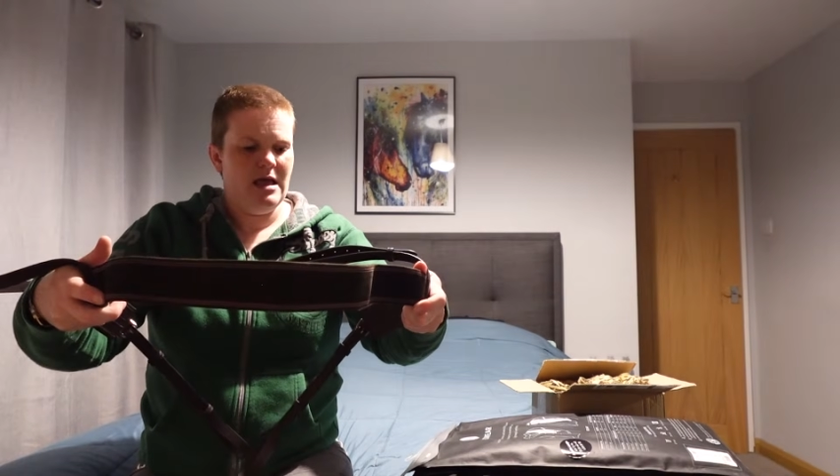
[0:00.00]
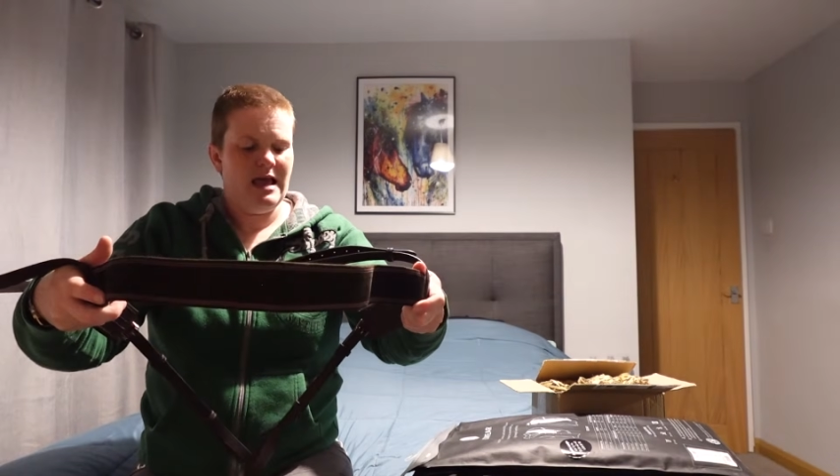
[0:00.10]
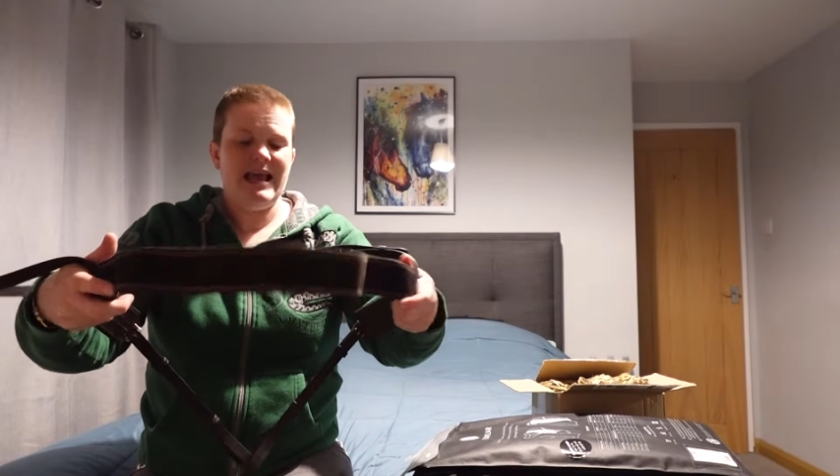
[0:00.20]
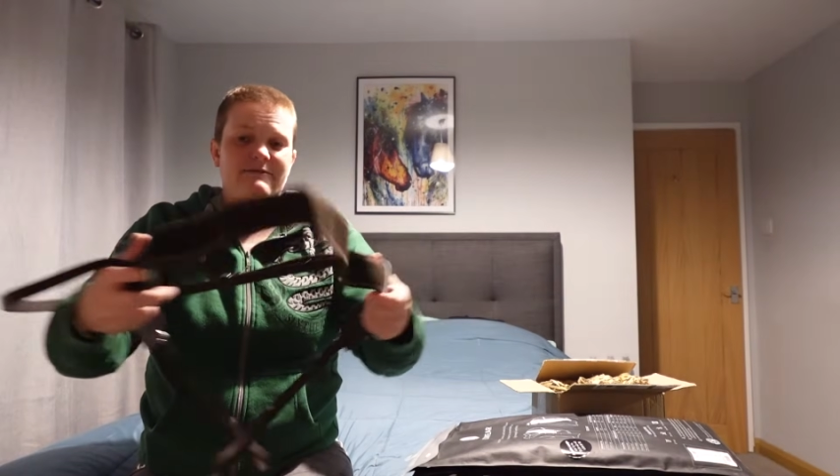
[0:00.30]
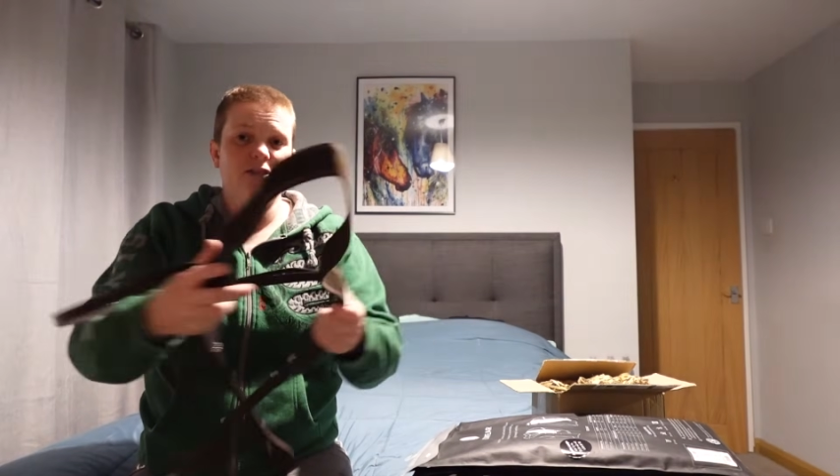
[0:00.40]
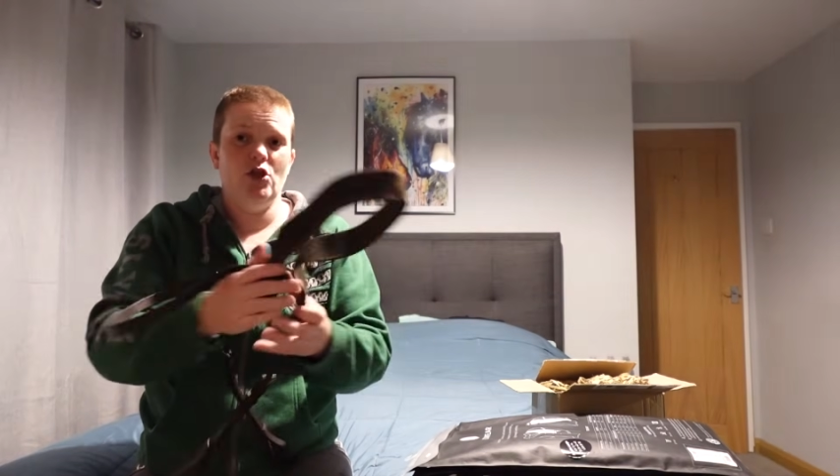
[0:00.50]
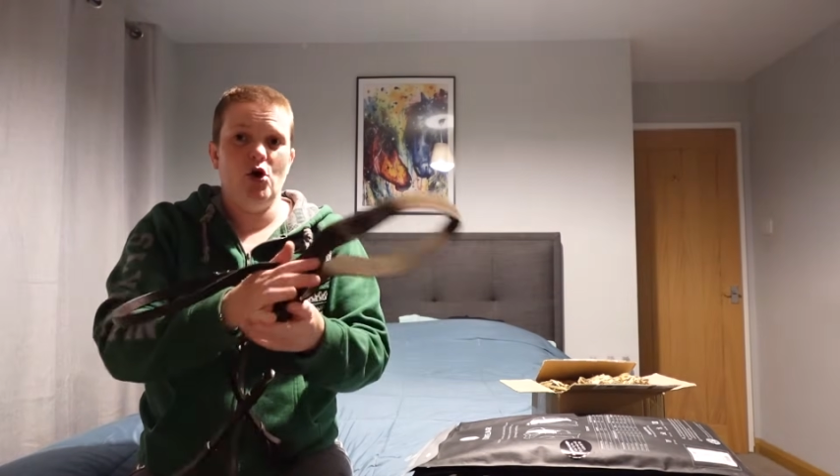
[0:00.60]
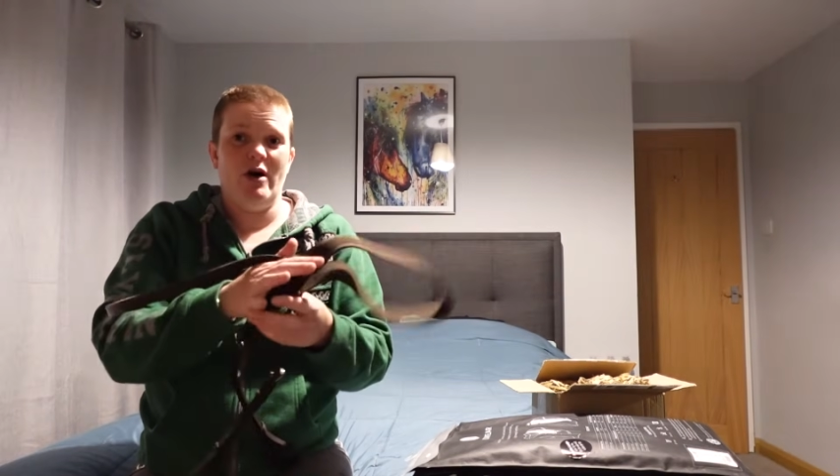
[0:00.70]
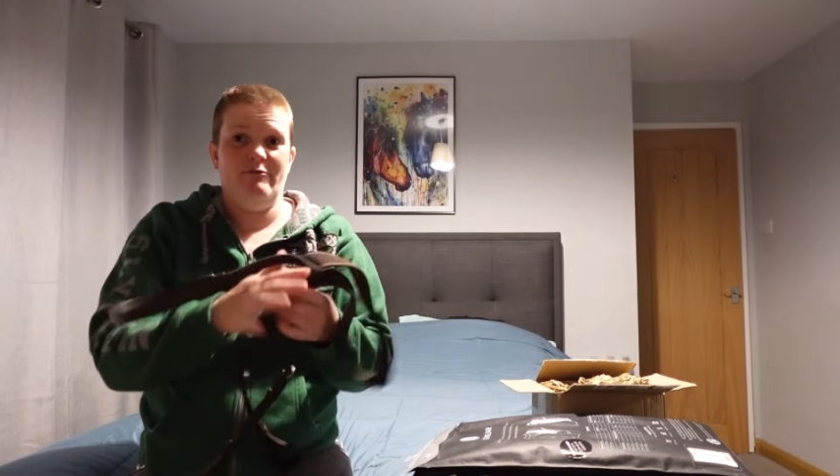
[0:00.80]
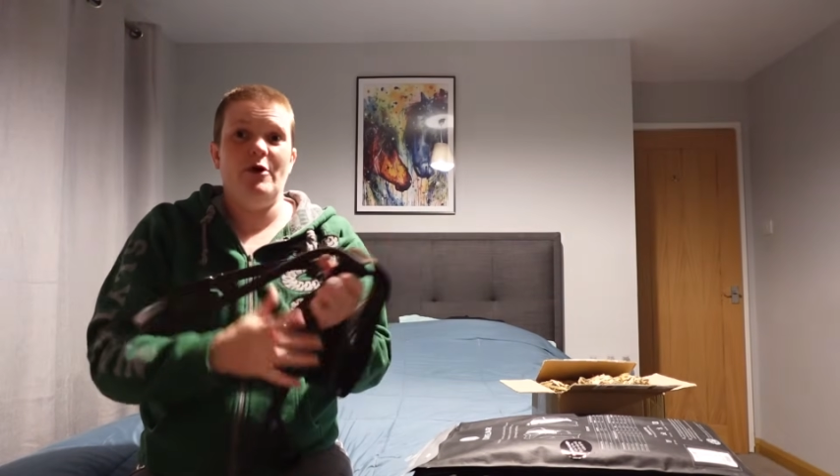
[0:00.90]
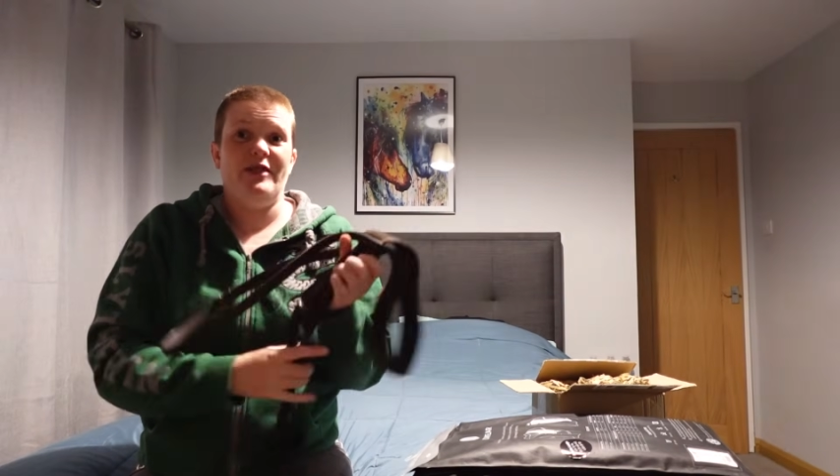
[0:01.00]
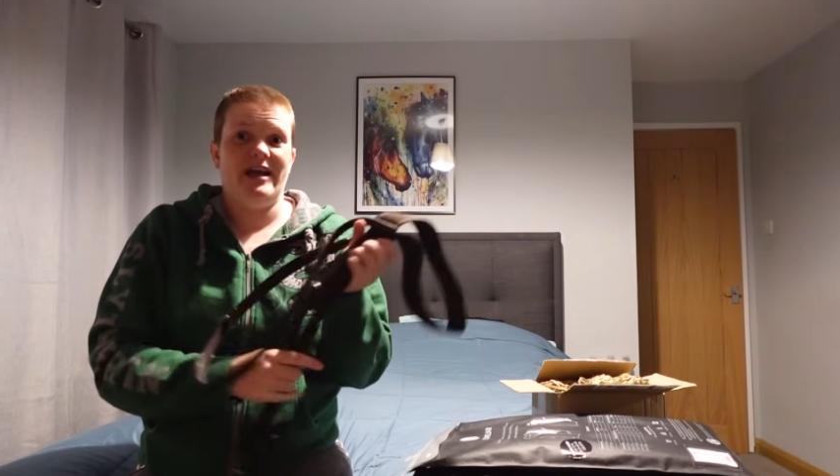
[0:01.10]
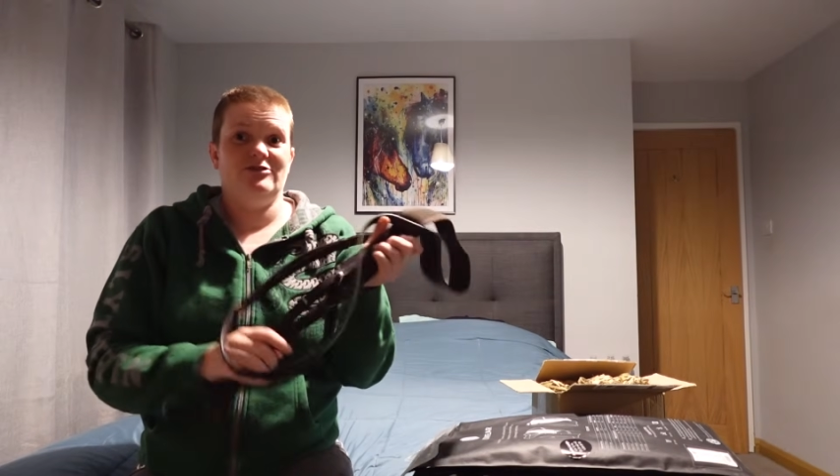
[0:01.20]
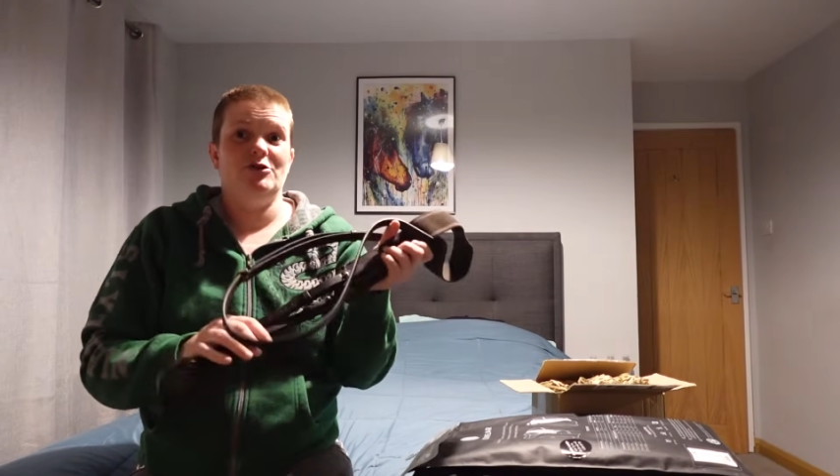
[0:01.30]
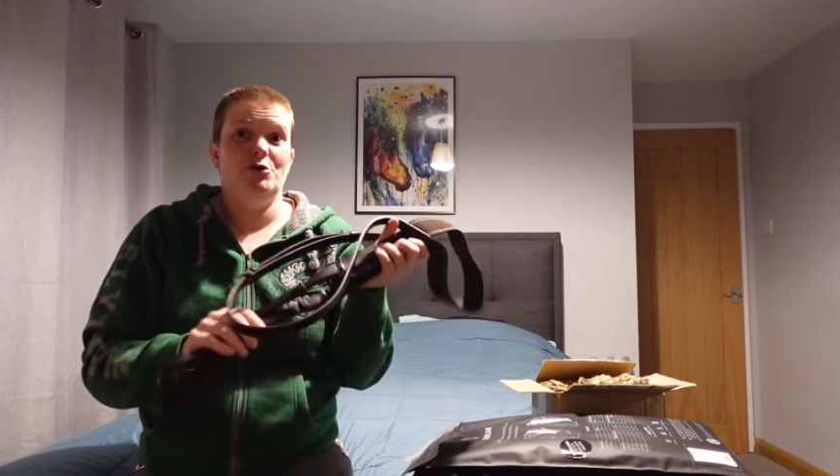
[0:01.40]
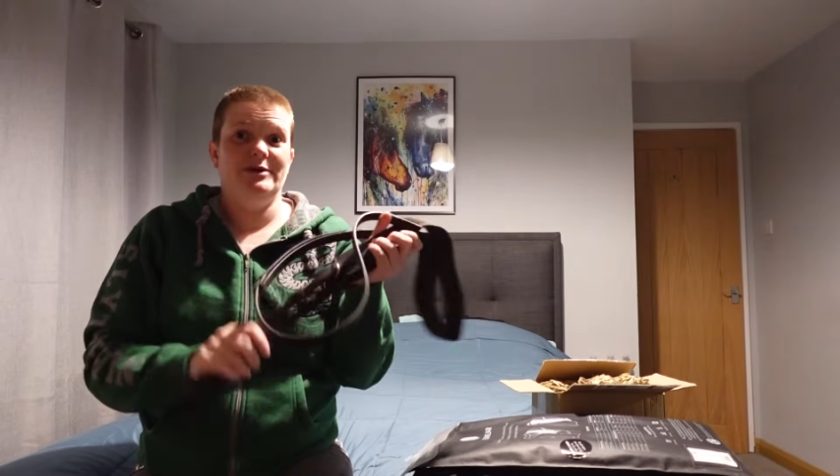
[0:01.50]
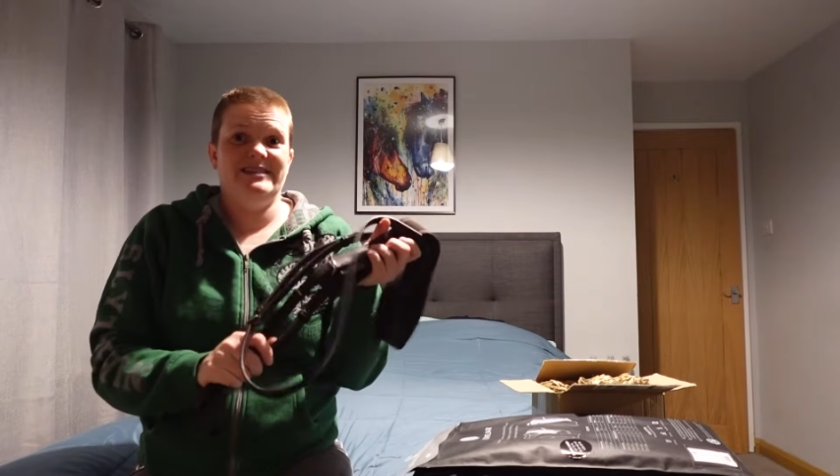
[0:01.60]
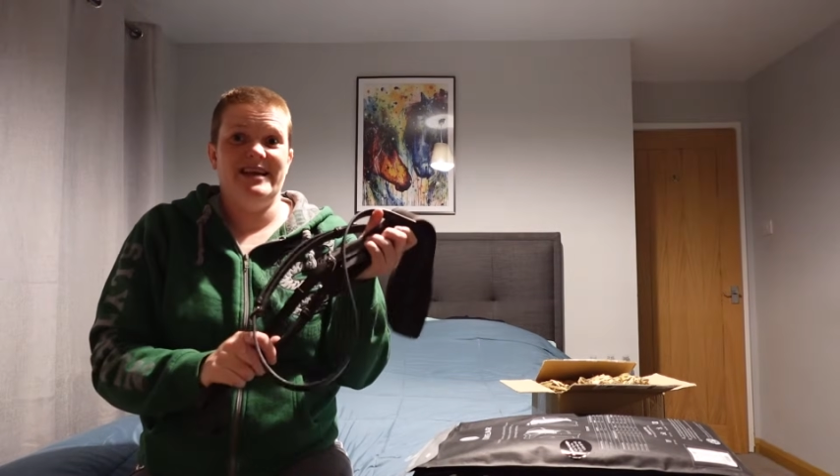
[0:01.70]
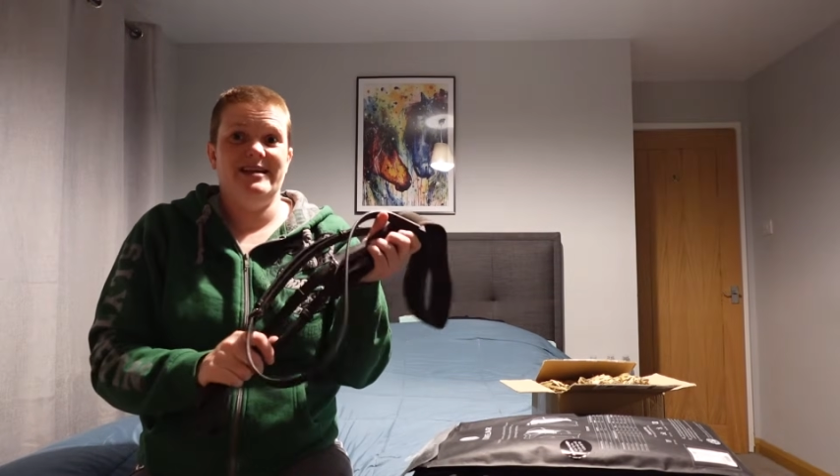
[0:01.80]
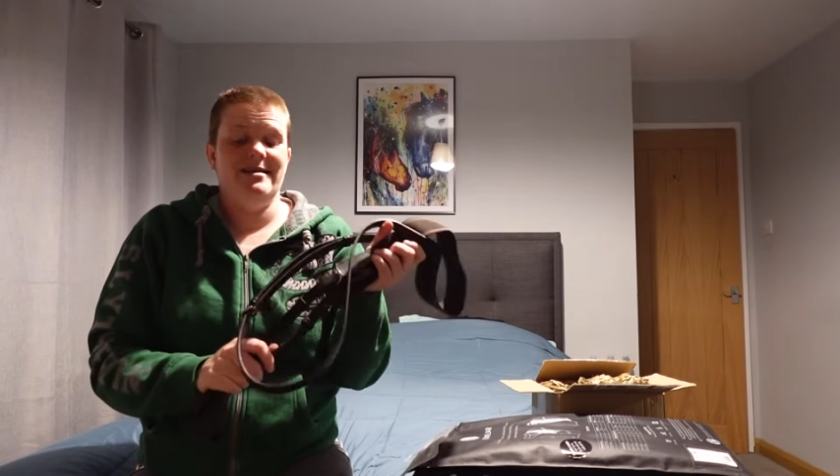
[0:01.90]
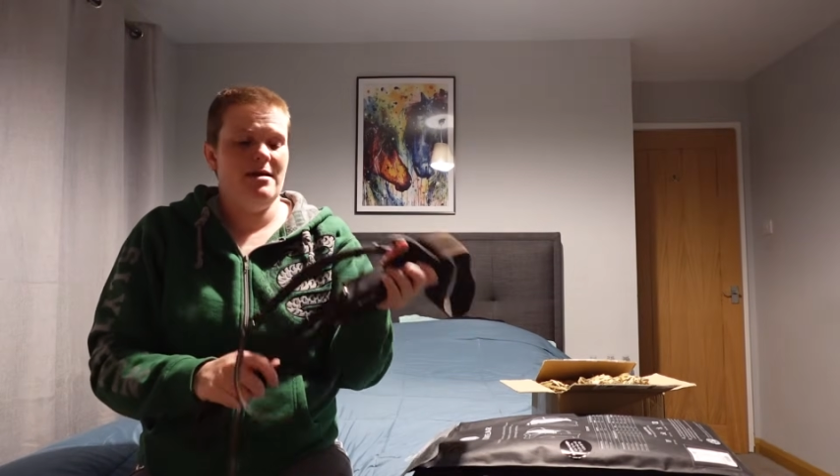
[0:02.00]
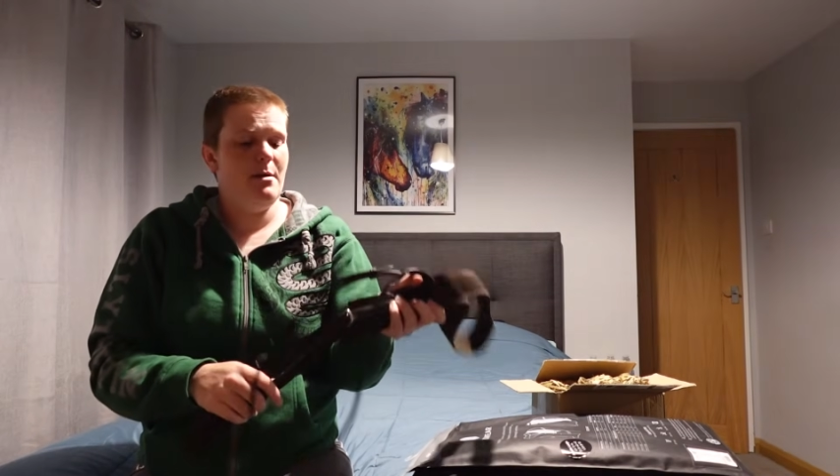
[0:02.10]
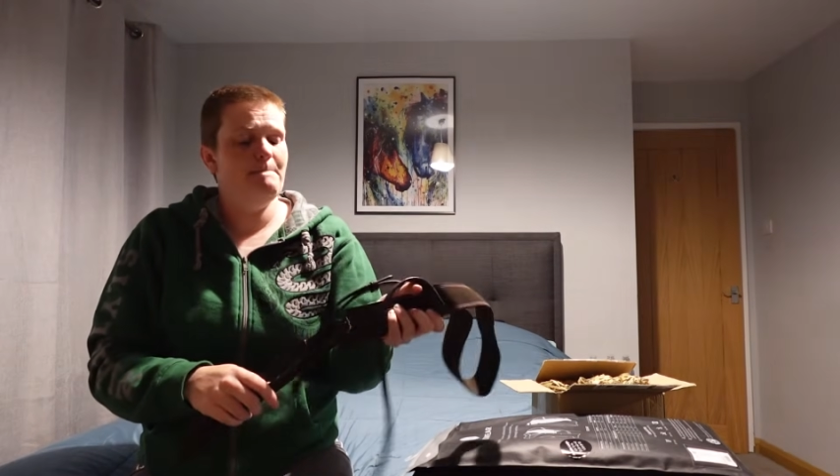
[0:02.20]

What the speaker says: even though I put the extra holes in.